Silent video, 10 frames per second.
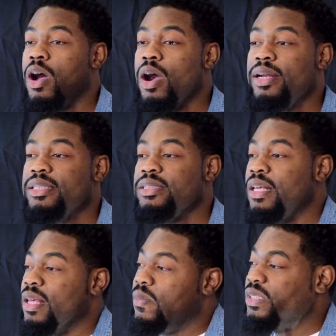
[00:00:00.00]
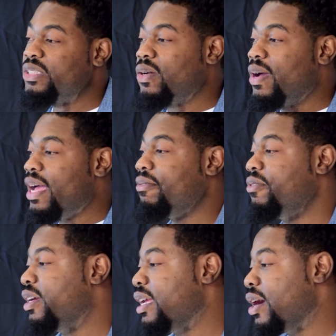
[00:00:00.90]
artist. We're just going to have
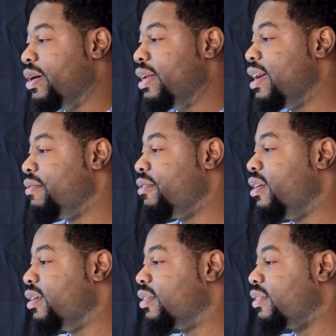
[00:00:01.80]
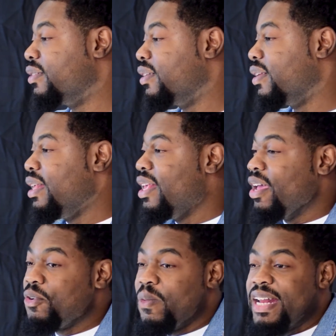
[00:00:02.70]
fun. Y'all ready to have fun?
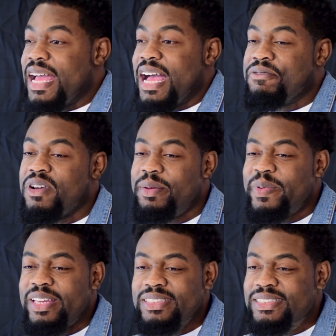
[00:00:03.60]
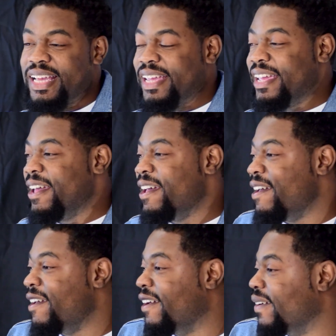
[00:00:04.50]
If you ready to have fun, let me hear you say
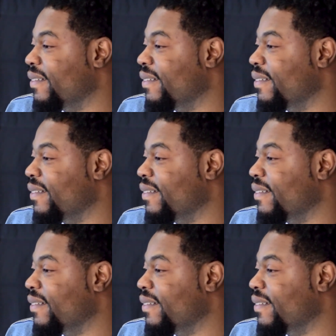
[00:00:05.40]
yeah.